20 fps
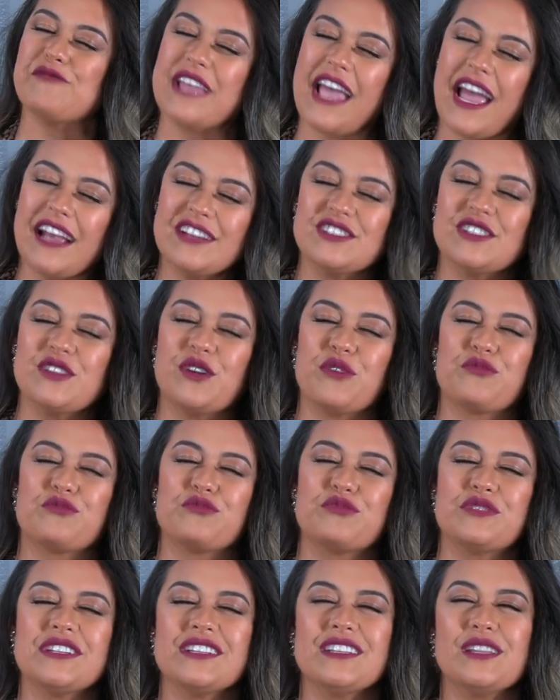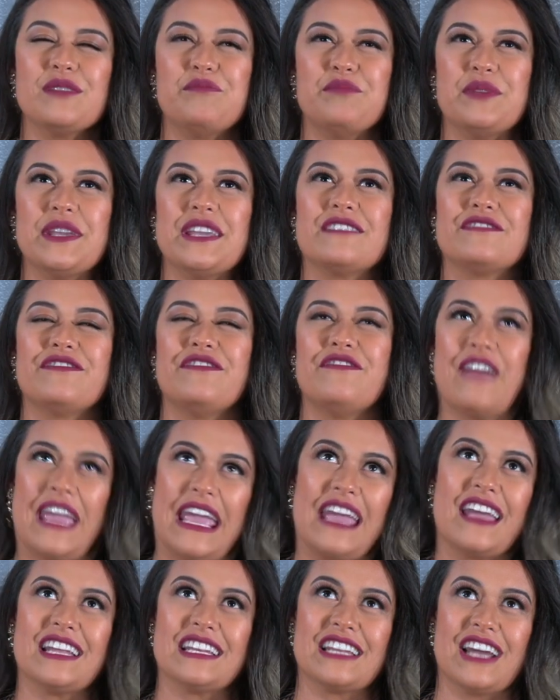I was actually a really big
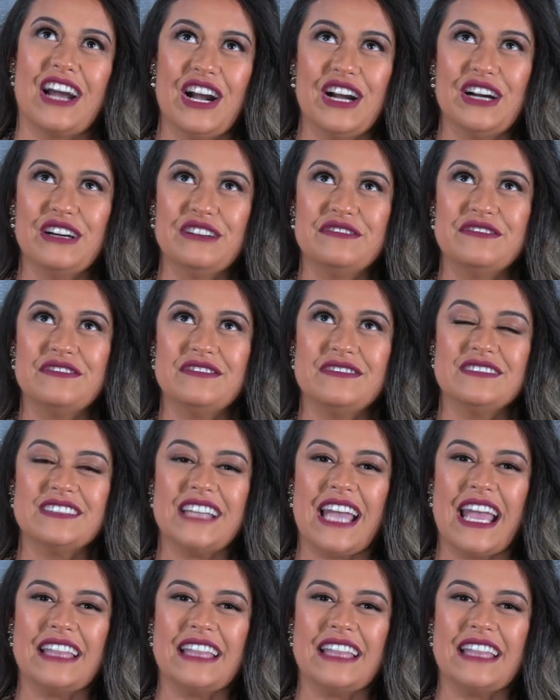fan of. Okay.